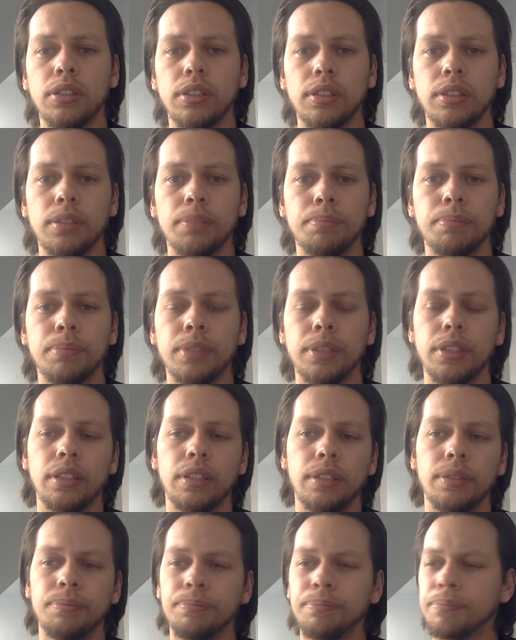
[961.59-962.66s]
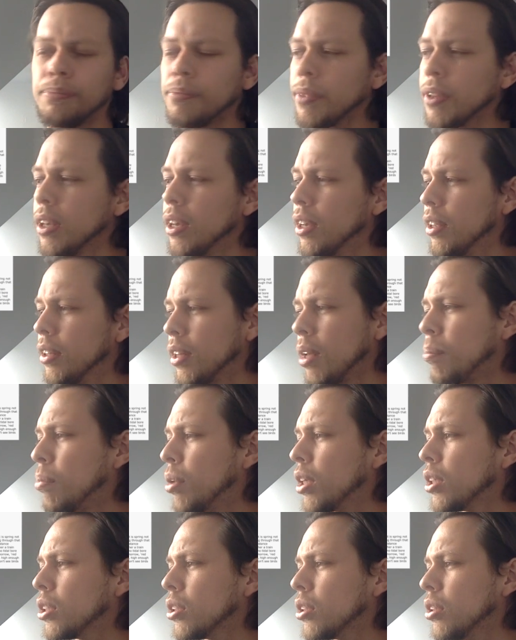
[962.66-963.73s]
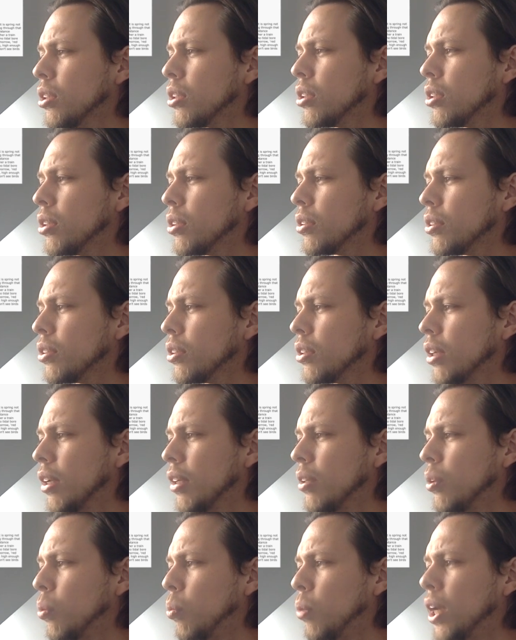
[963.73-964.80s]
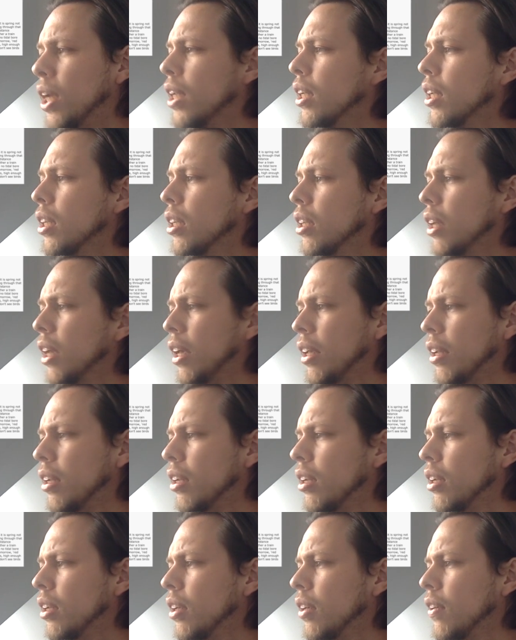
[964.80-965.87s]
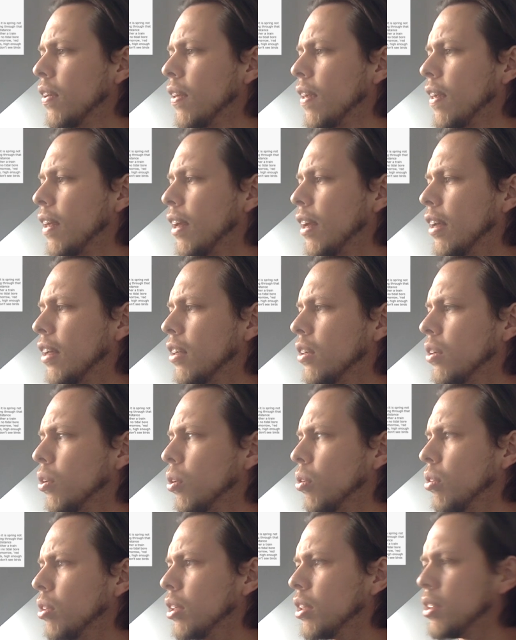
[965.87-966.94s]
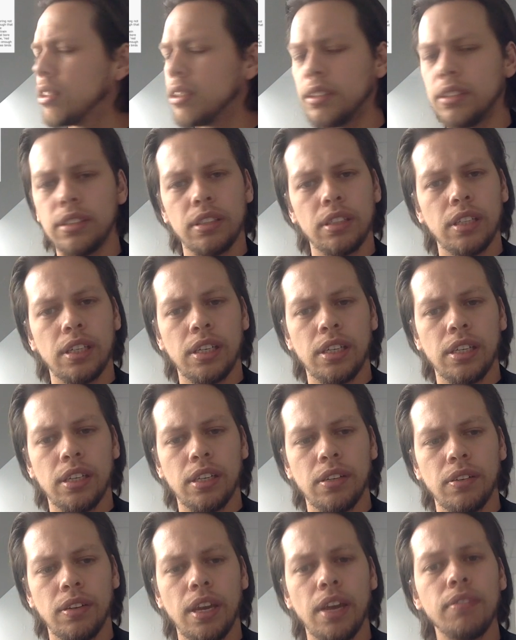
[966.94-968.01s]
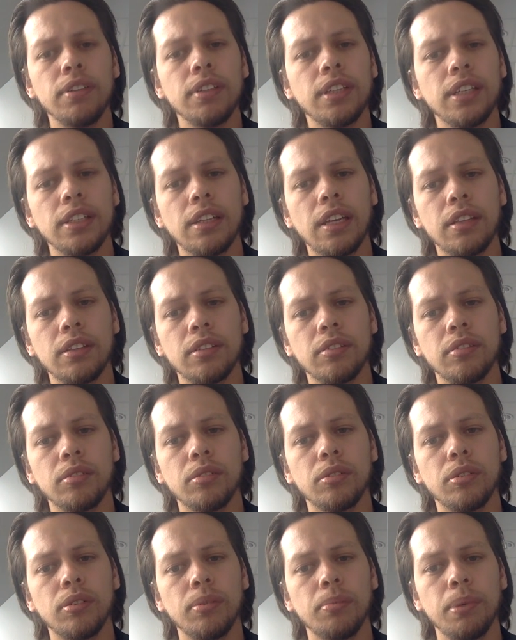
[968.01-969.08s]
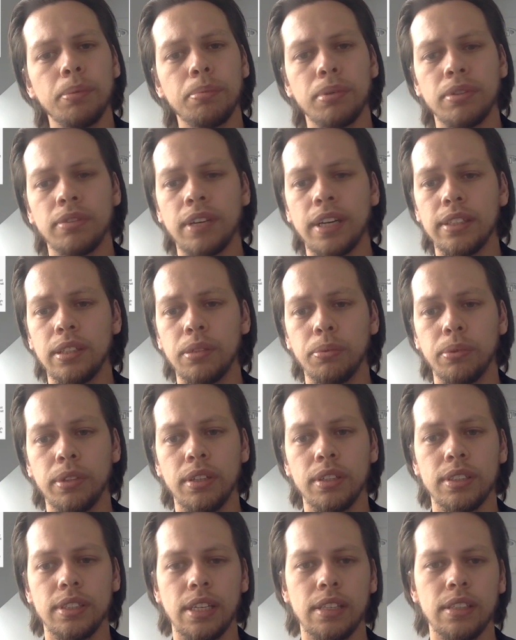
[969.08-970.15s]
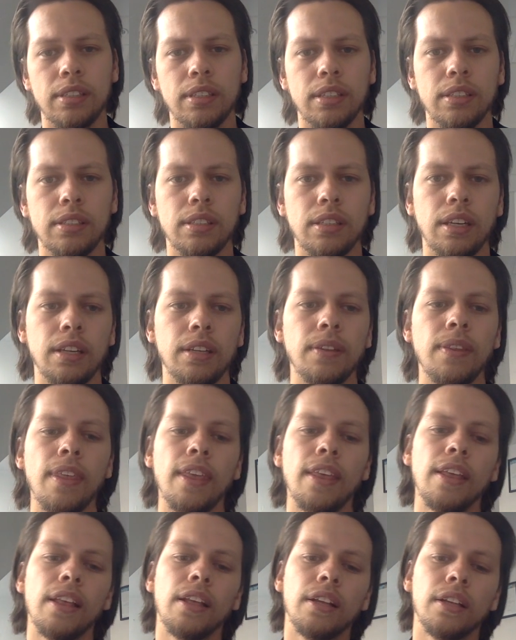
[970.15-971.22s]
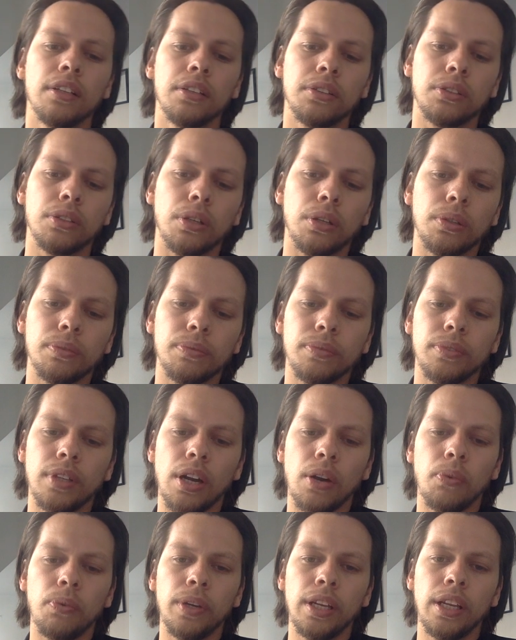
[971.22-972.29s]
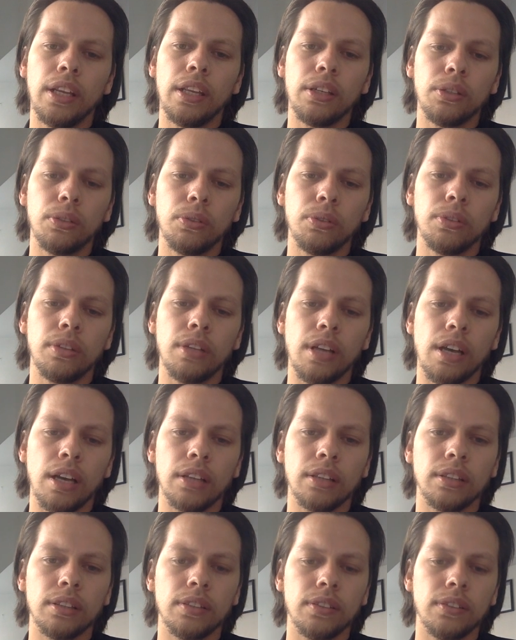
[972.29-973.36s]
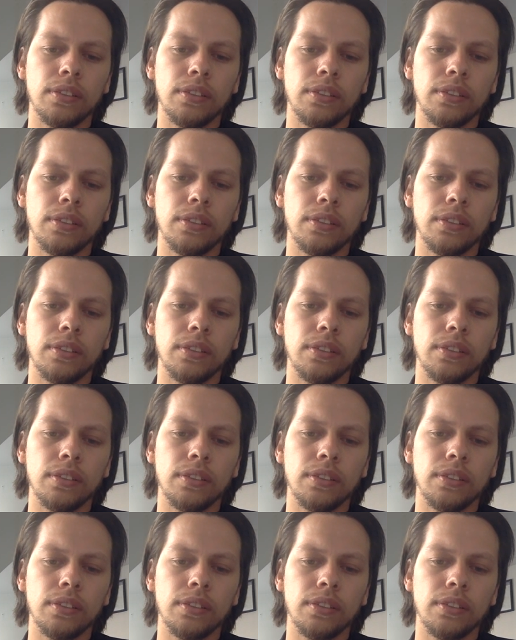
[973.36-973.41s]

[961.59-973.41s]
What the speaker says: and the pressure and the wind and all this everything that could be provided with their senses, and so they are really good at